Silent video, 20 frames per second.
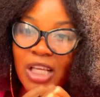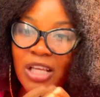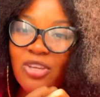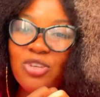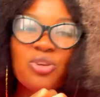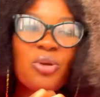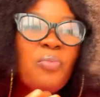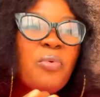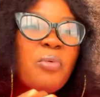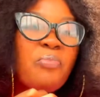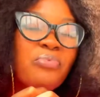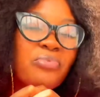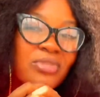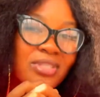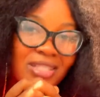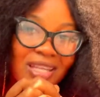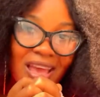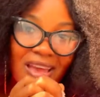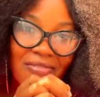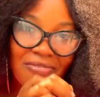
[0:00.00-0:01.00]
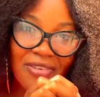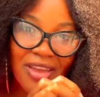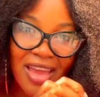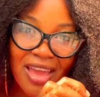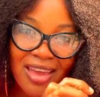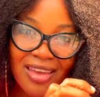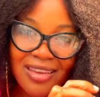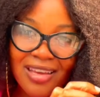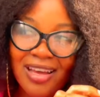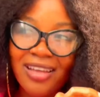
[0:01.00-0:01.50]
You people say,
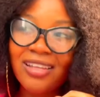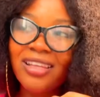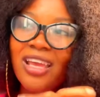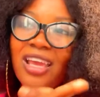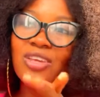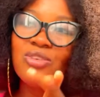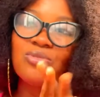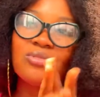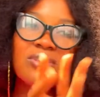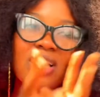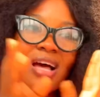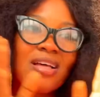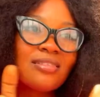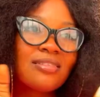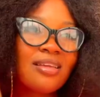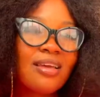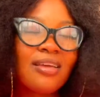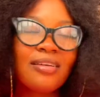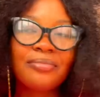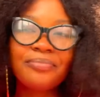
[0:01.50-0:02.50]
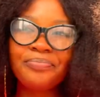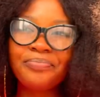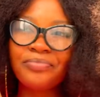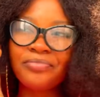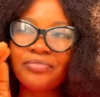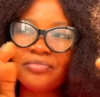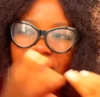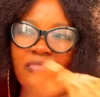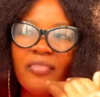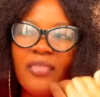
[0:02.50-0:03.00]
I think you that say
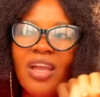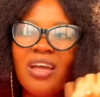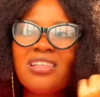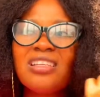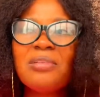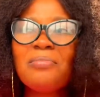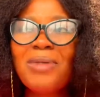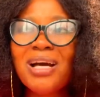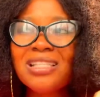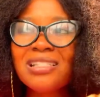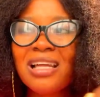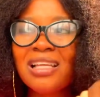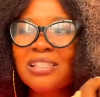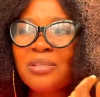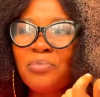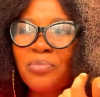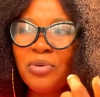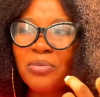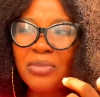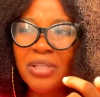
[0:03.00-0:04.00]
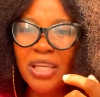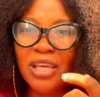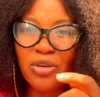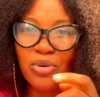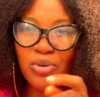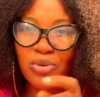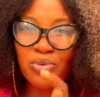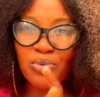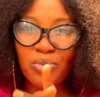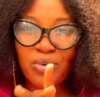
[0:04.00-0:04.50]
the masters in public care,
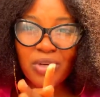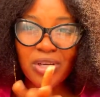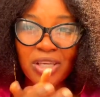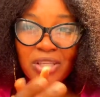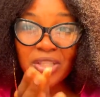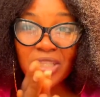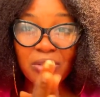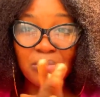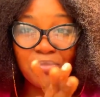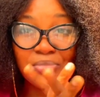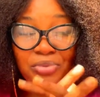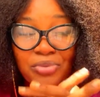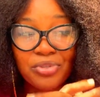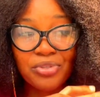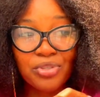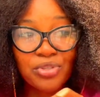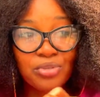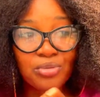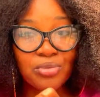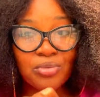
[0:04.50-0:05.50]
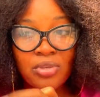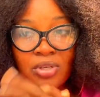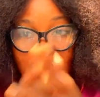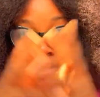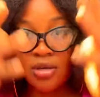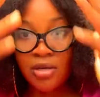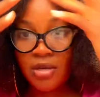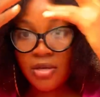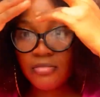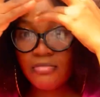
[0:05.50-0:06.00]
you want to work in the WHO.
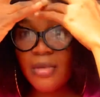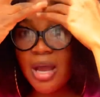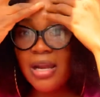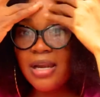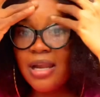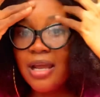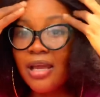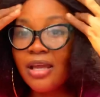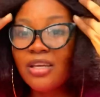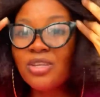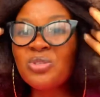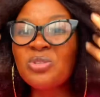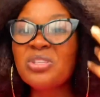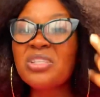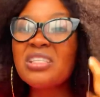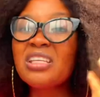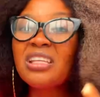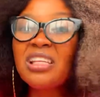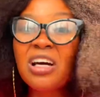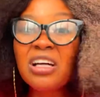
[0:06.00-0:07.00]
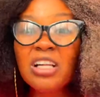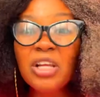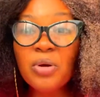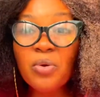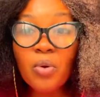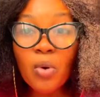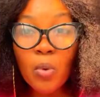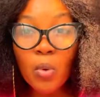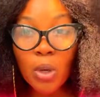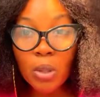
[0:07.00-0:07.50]
But it is an only
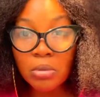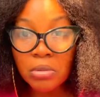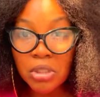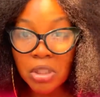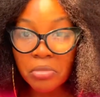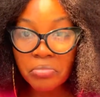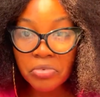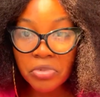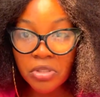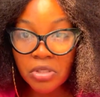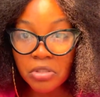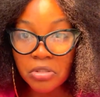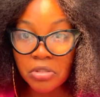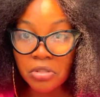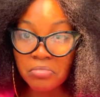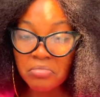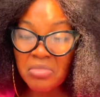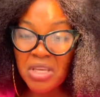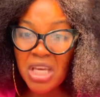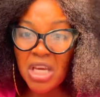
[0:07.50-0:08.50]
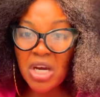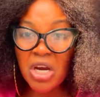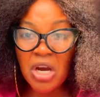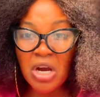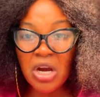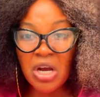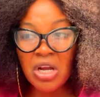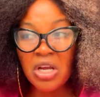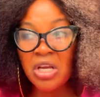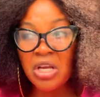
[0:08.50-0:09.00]
one work with WHO. Me
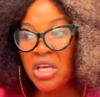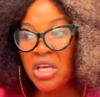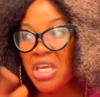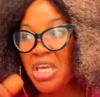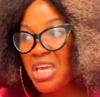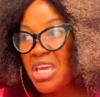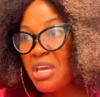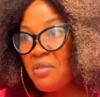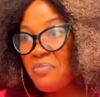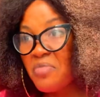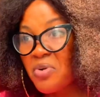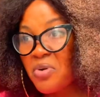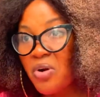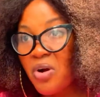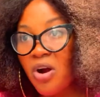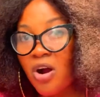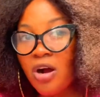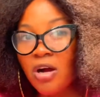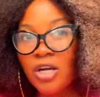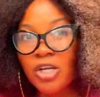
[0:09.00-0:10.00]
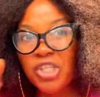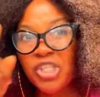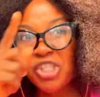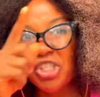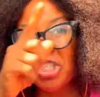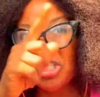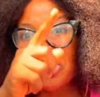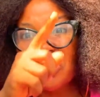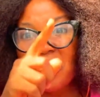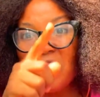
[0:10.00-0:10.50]
inko, him inko,
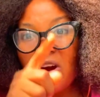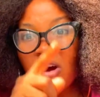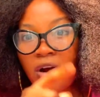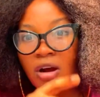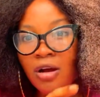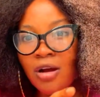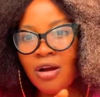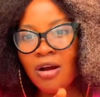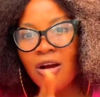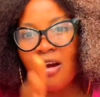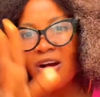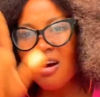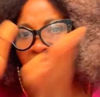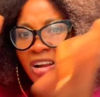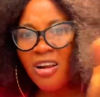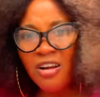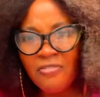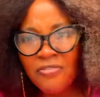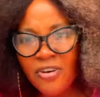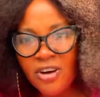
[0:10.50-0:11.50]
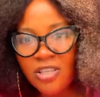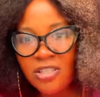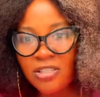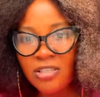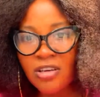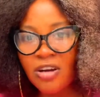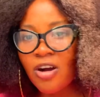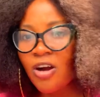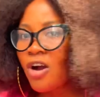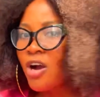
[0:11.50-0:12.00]
she inko, all of us
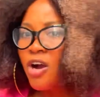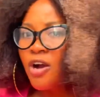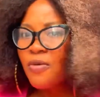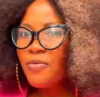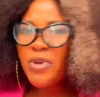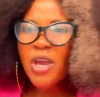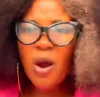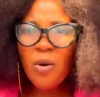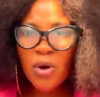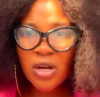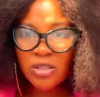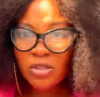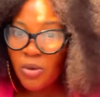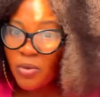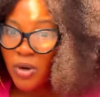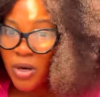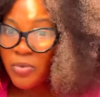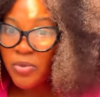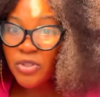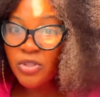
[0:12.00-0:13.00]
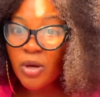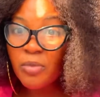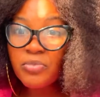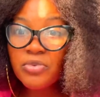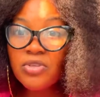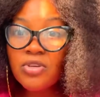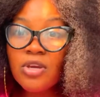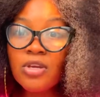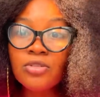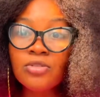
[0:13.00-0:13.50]
inko. We all want to work with
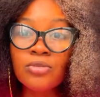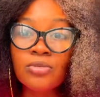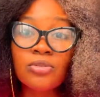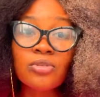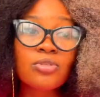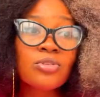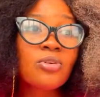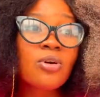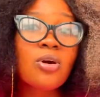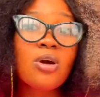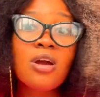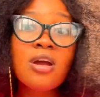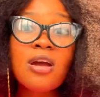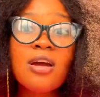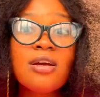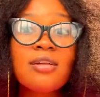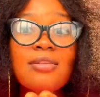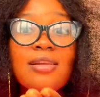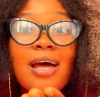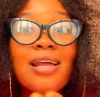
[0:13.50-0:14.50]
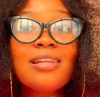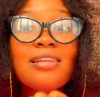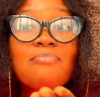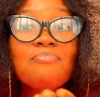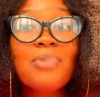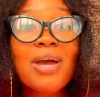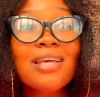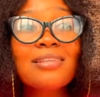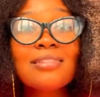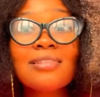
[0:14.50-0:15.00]
WHO. So let the
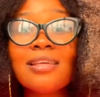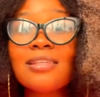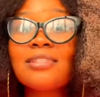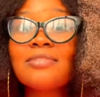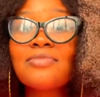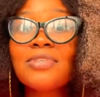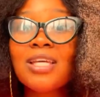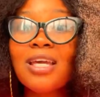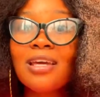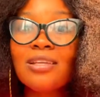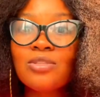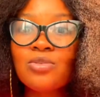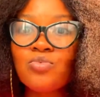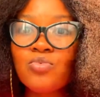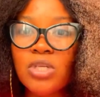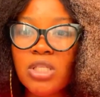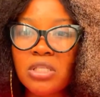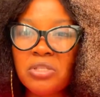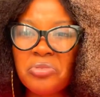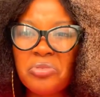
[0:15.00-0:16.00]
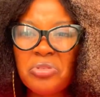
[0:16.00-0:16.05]
best certificate win.